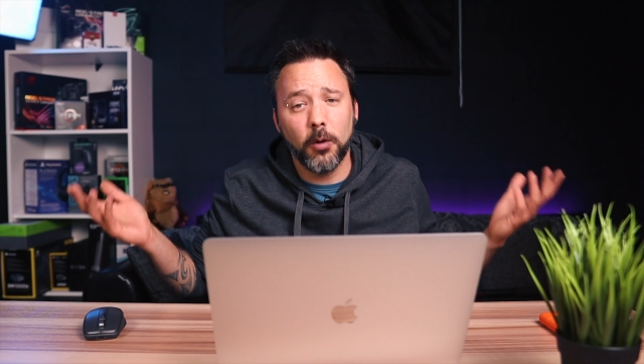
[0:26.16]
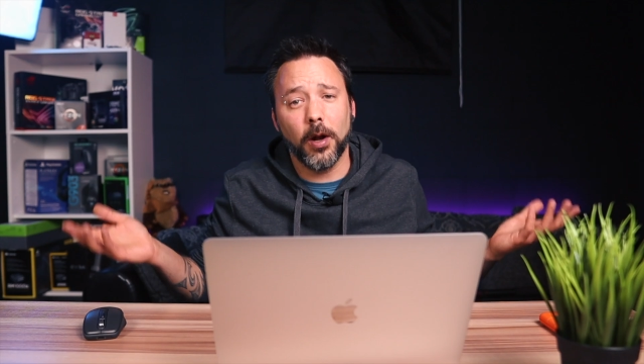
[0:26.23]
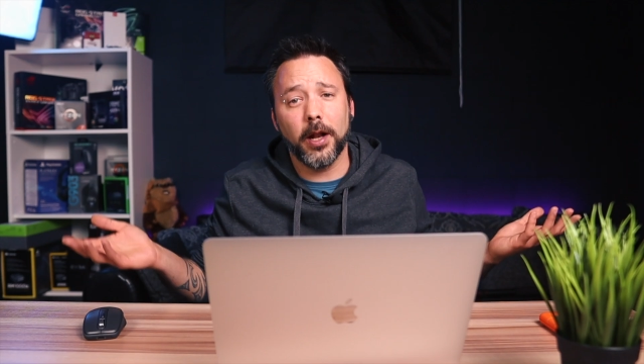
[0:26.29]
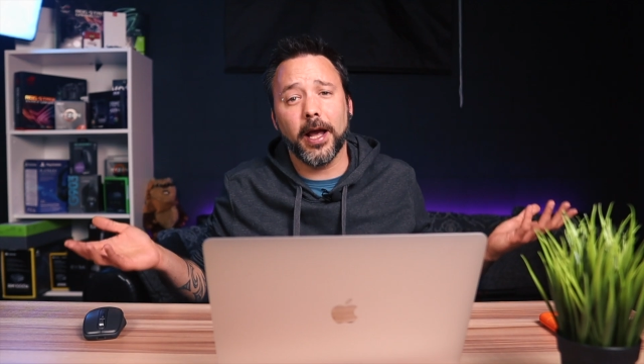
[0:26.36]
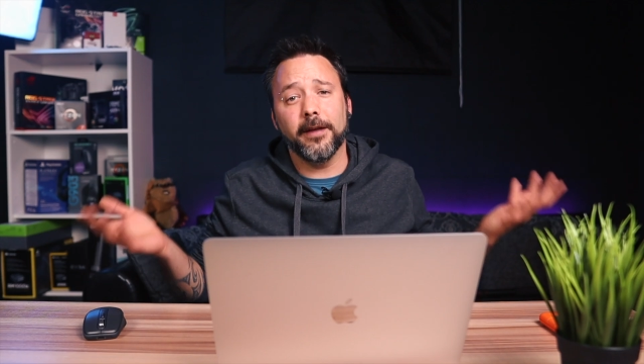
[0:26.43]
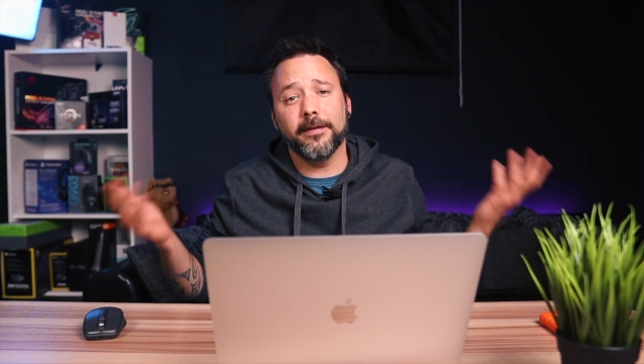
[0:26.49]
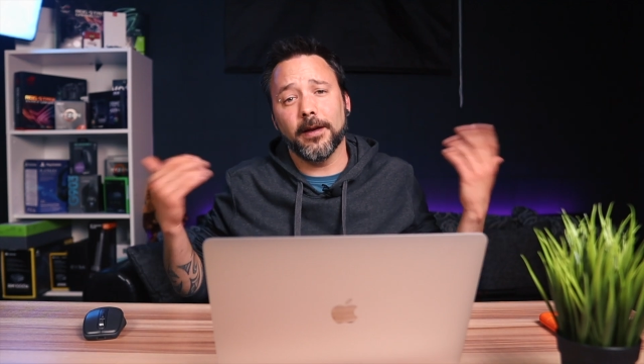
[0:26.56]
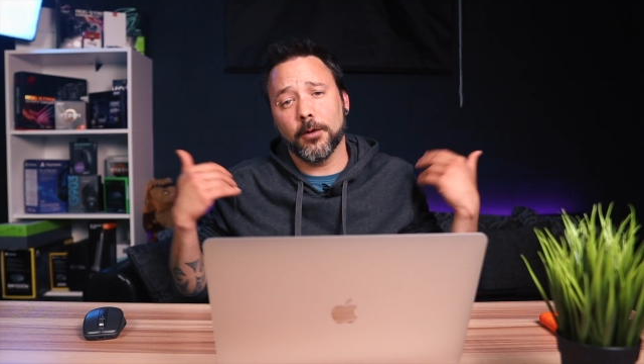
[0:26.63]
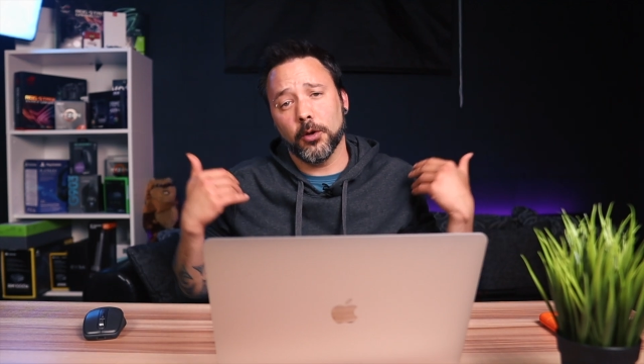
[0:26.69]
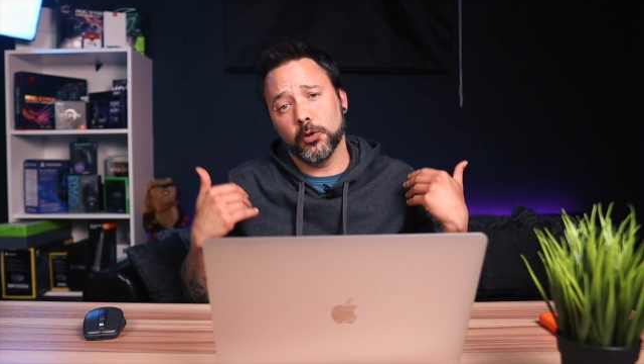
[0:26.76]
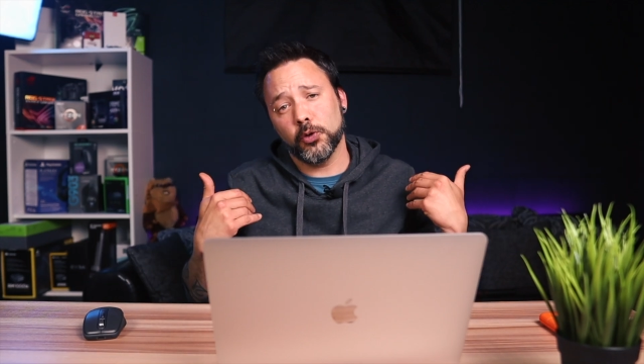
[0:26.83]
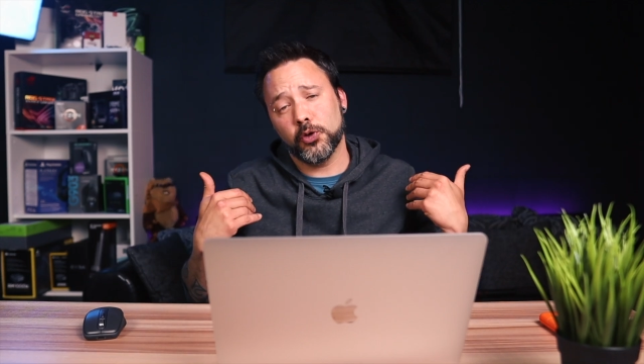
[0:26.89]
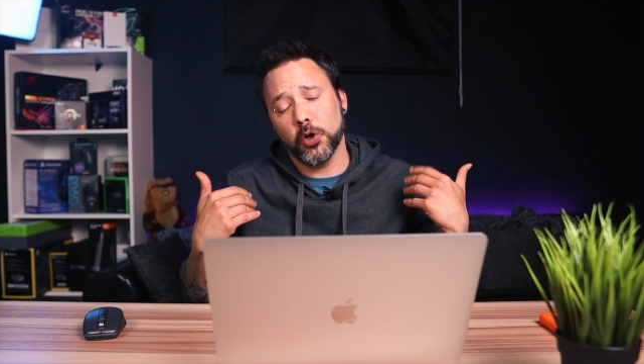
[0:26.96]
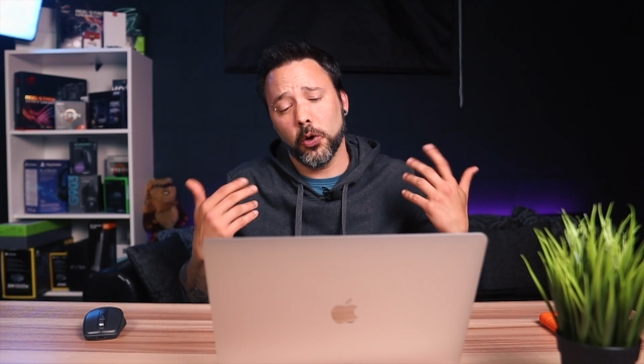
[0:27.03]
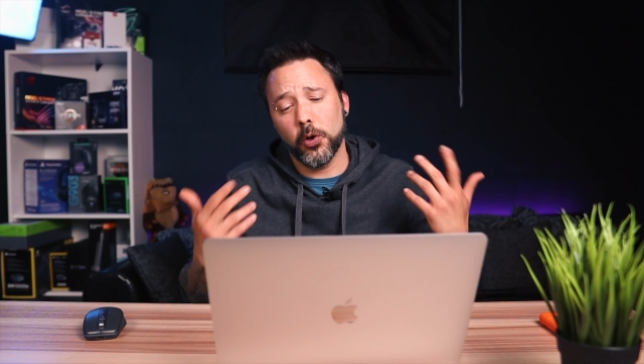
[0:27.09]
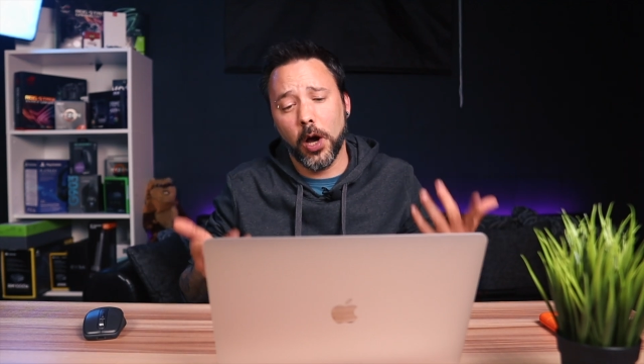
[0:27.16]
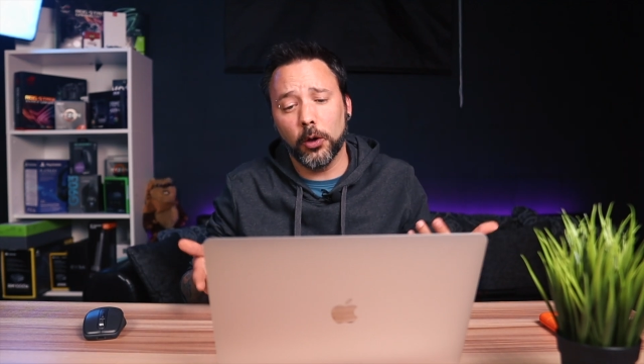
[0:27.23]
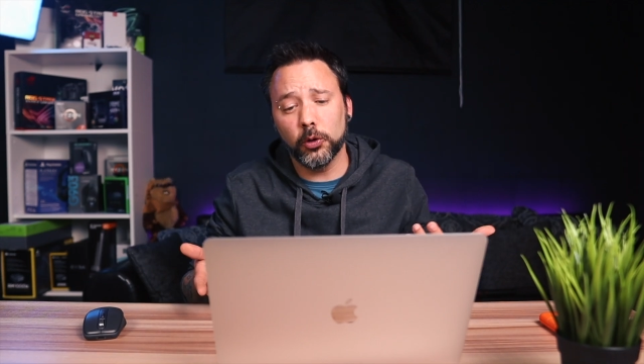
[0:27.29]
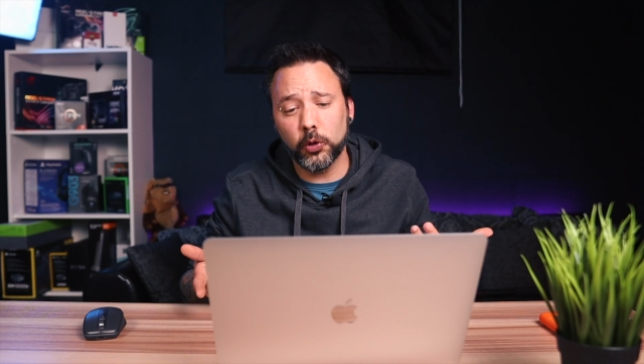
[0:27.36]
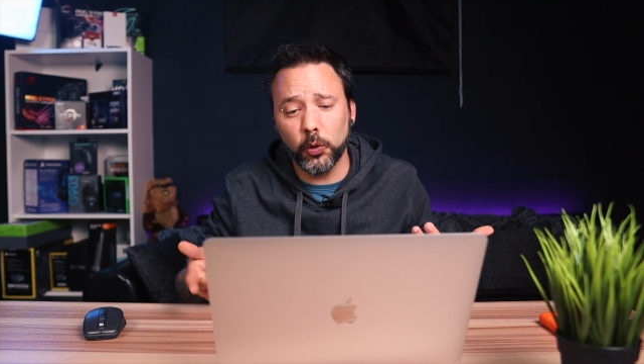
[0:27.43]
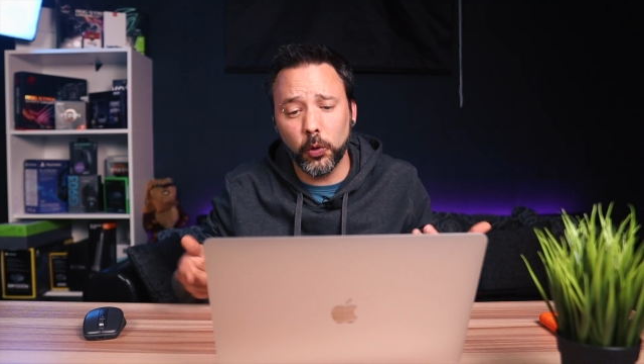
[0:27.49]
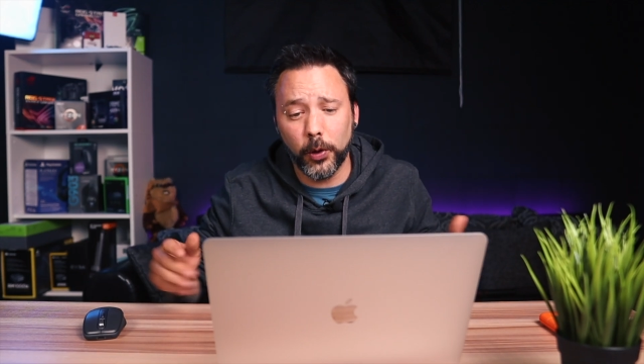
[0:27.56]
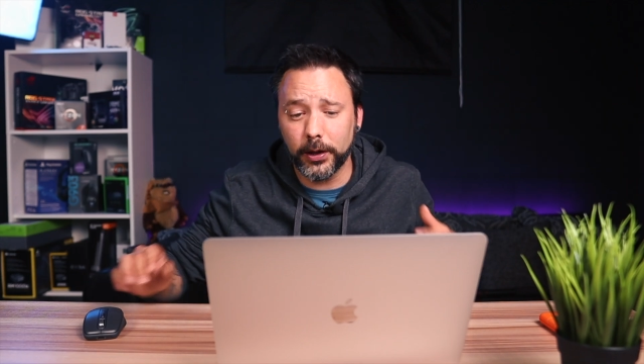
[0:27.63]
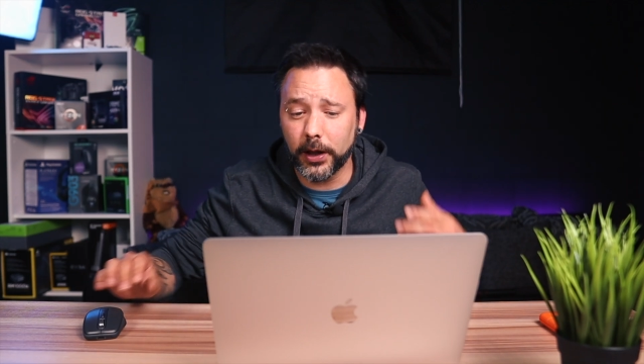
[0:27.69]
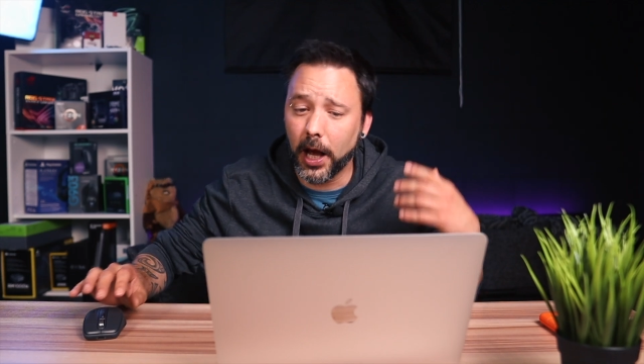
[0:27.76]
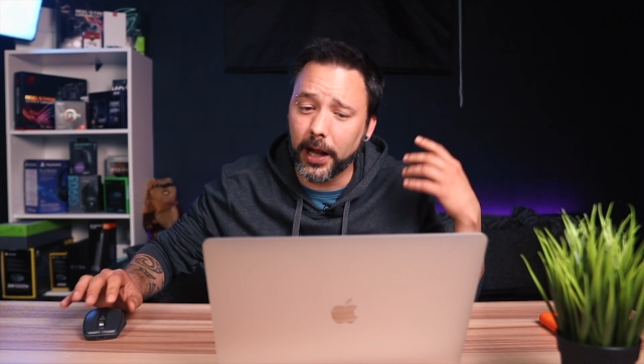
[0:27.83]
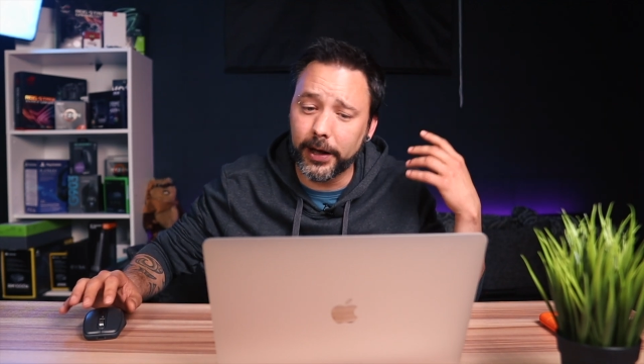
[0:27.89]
Well guys, I'm going to show you how to do it,